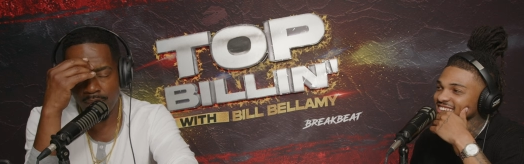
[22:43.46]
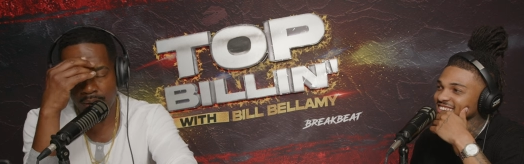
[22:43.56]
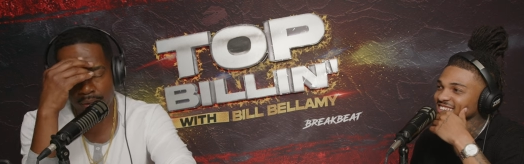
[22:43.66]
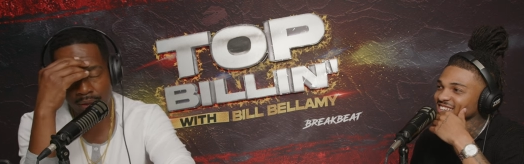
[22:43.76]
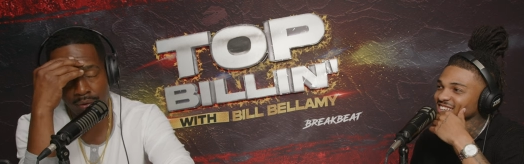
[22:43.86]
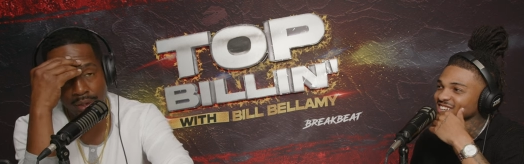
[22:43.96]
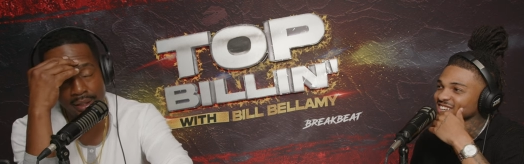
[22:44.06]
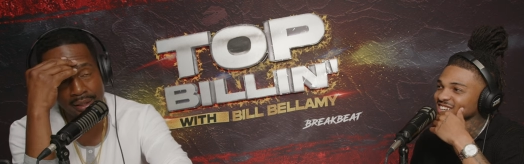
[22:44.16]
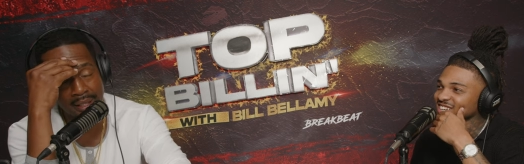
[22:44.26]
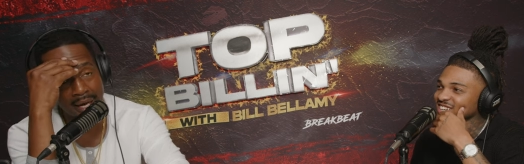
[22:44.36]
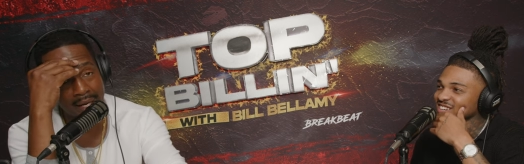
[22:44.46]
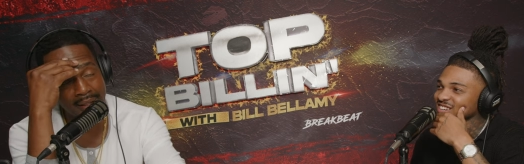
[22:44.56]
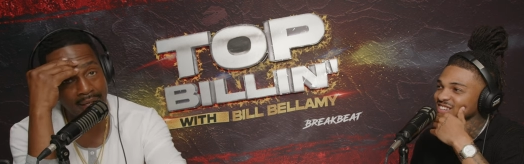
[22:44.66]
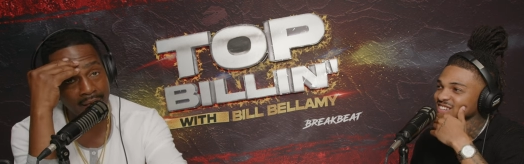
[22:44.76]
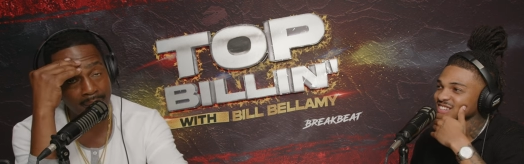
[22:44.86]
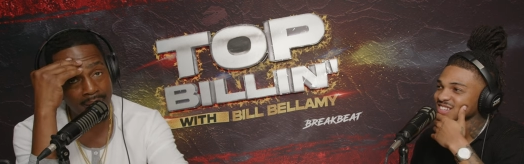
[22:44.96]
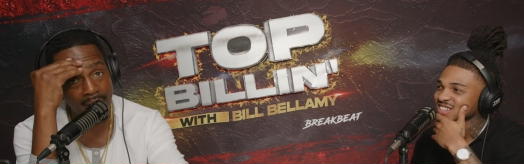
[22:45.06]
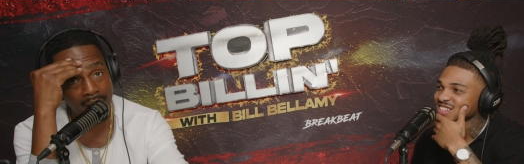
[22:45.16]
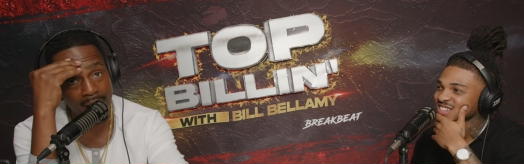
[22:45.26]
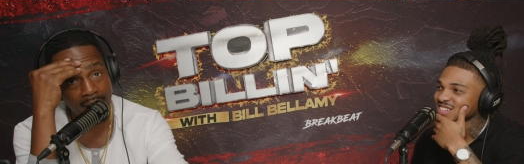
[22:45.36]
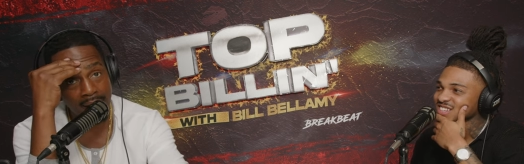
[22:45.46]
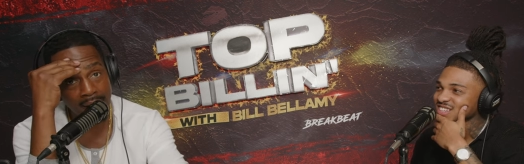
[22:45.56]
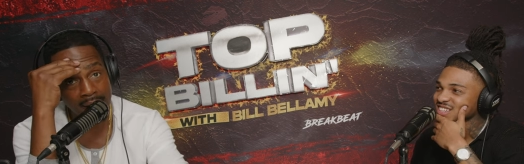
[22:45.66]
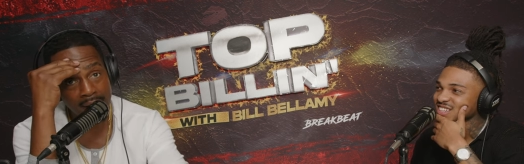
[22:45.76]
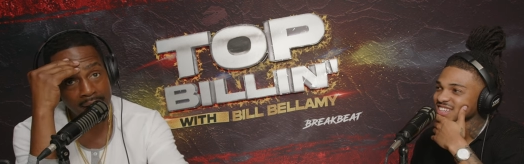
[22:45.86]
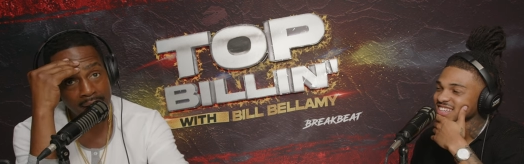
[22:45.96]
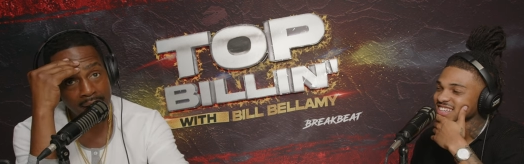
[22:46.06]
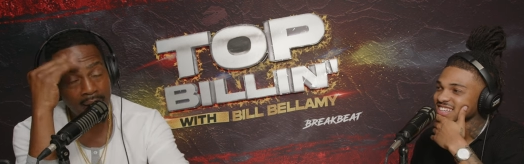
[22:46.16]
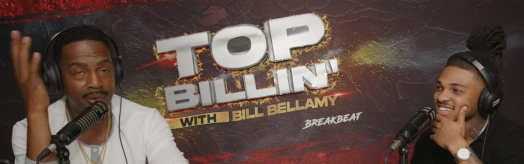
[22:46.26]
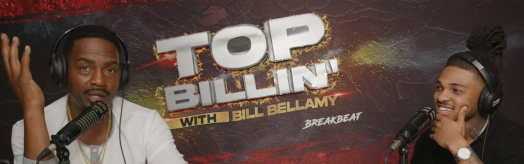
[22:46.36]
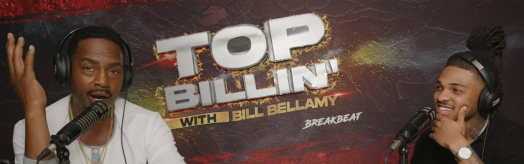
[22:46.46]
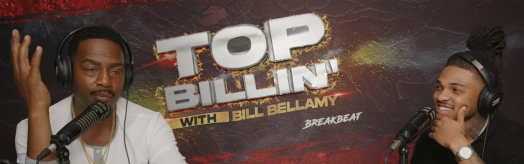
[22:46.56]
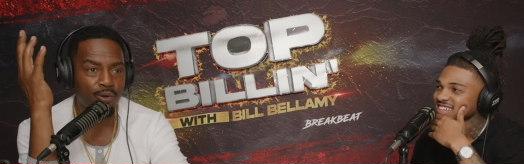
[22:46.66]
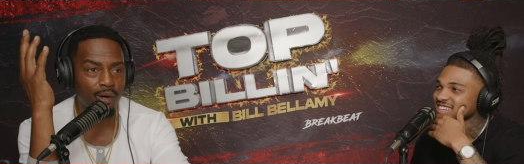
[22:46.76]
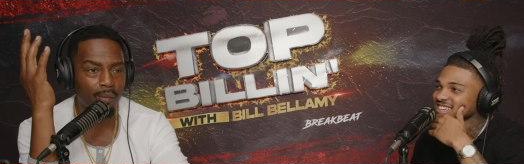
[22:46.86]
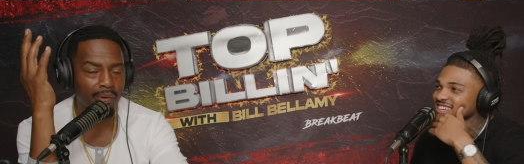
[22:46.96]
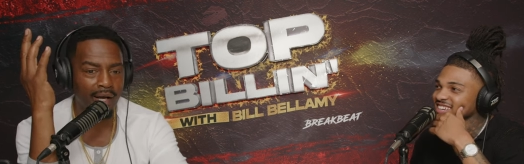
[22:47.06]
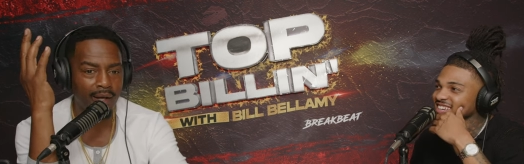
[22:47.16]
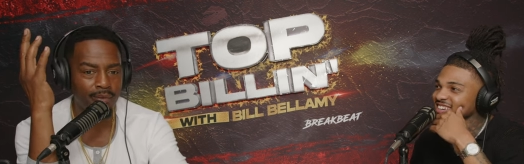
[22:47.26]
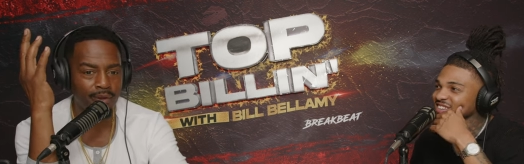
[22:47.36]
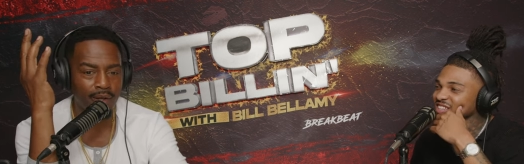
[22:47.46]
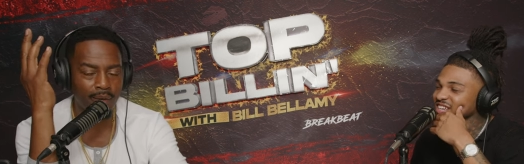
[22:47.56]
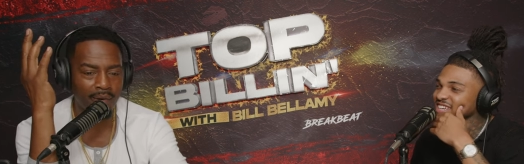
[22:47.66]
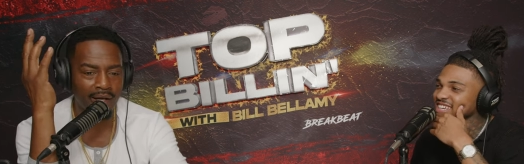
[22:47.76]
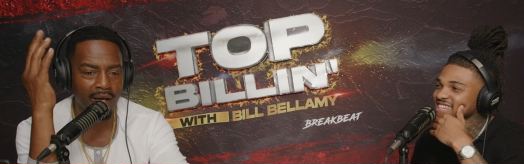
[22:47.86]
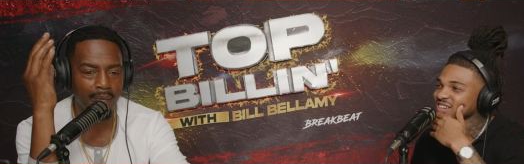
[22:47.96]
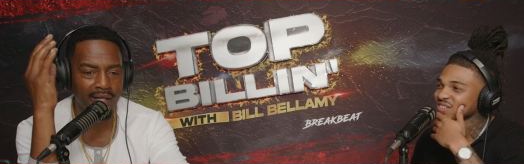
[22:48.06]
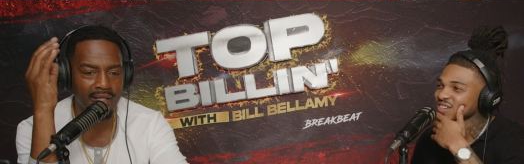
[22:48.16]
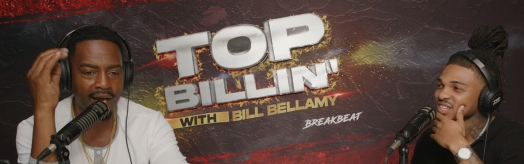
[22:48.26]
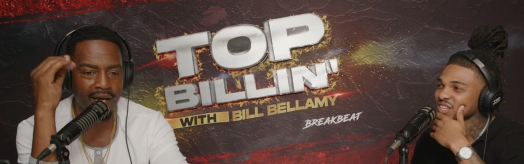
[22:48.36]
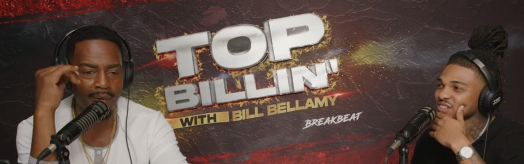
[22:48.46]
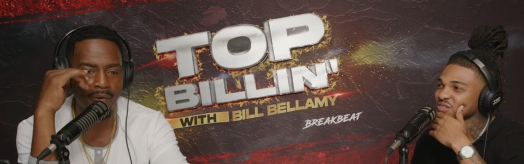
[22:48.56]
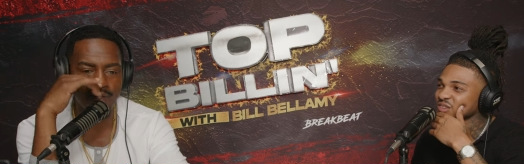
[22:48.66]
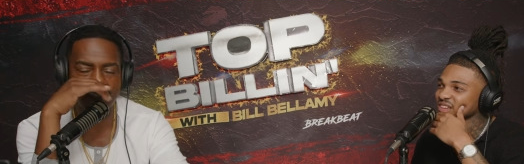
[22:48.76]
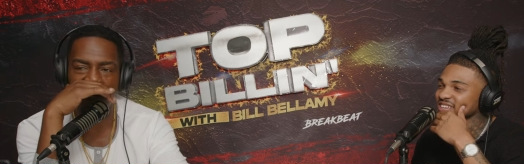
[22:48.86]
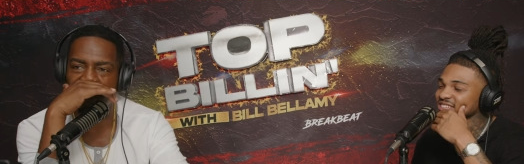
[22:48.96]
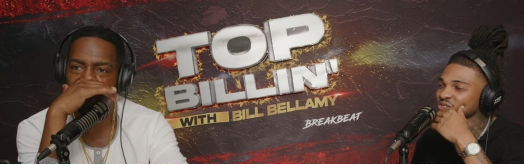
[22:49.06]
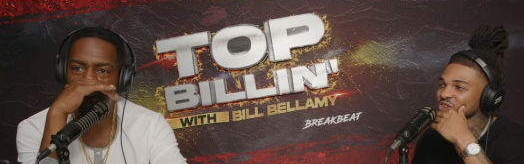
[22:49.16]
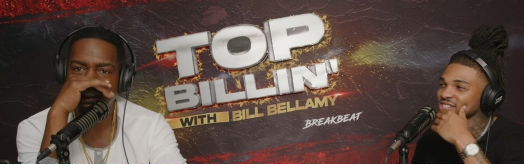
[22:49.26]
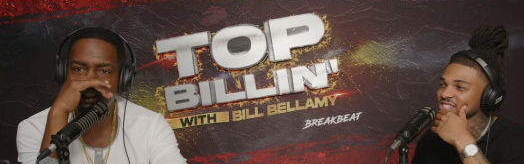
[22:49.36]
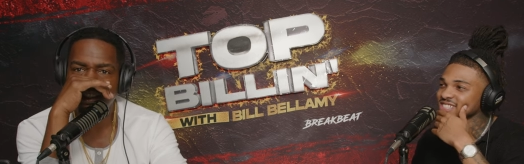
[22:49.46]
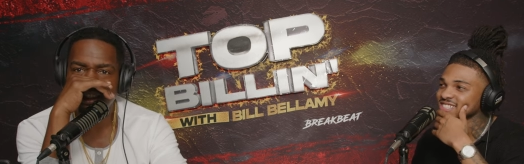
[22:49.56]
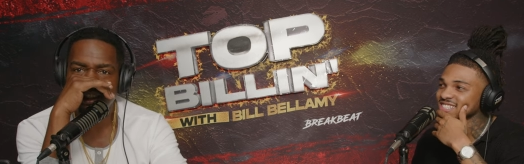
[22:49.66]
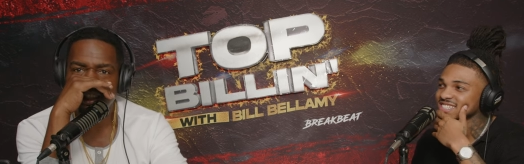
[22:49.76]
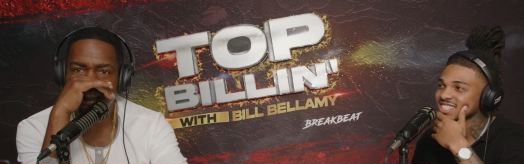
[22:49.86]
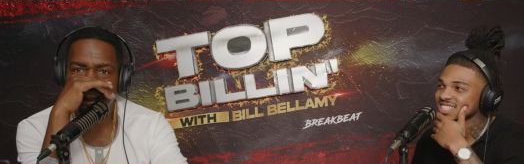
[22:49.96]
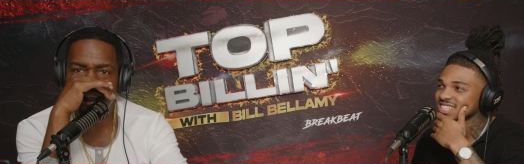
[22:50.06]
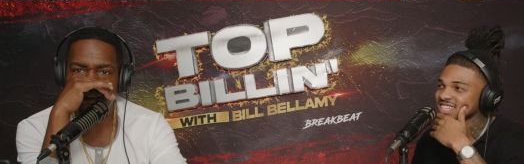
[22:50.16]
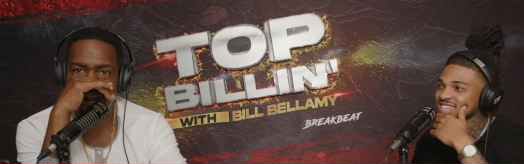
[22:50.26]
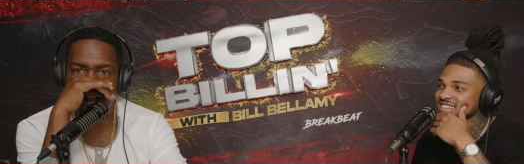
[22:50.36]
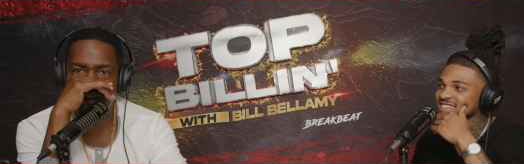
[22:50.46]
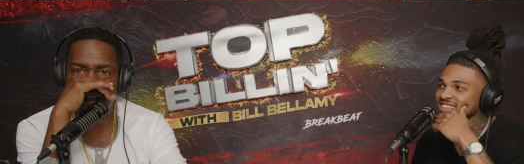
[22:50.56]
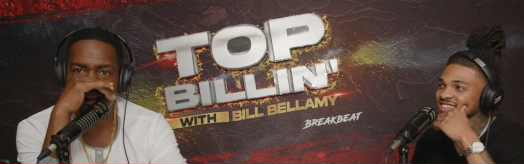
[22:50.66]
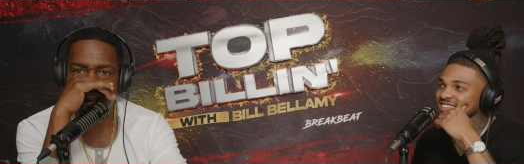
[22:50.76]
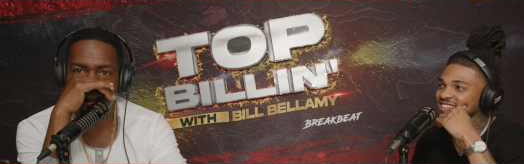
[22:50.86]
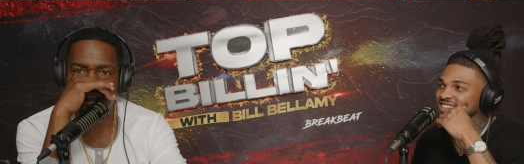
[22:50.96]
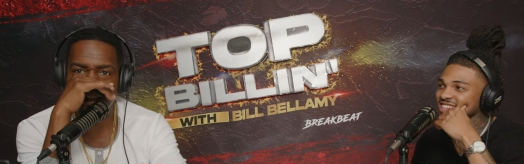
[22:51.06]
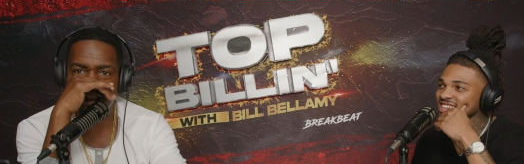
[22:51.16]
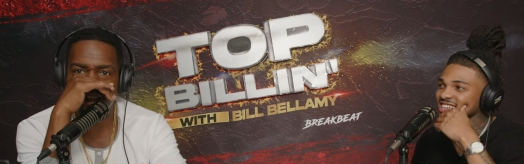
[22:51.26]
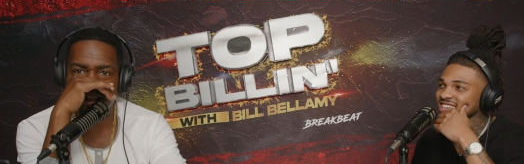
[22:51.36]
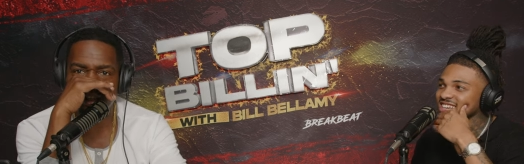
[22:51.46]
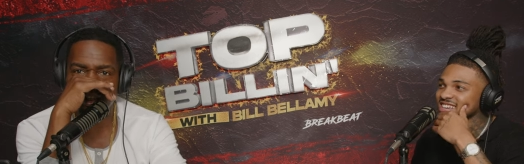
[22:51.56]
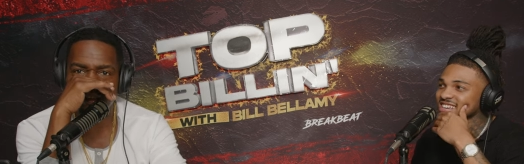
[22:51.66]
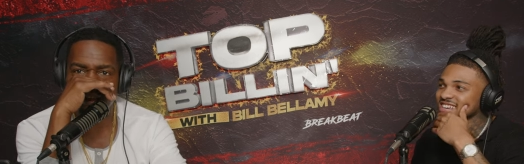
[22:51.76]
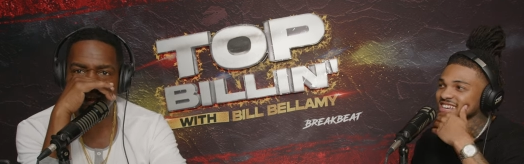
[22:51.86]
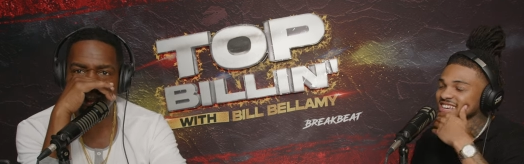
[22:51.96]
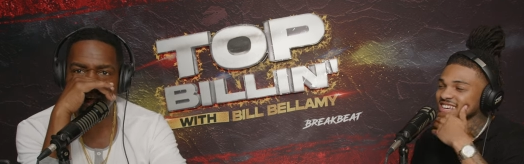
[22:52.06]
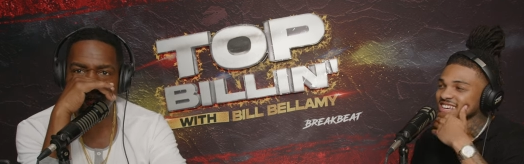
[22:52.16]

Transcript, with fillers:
Speaker 1: work with Chris. God damn, another guy. I'm sorry, I'm drawing a blank. I'm trying. Yeah, to yeah. Give yeah. me a second. Give me one second. You know the song? Let me let me tell you. Hold on. I'm going down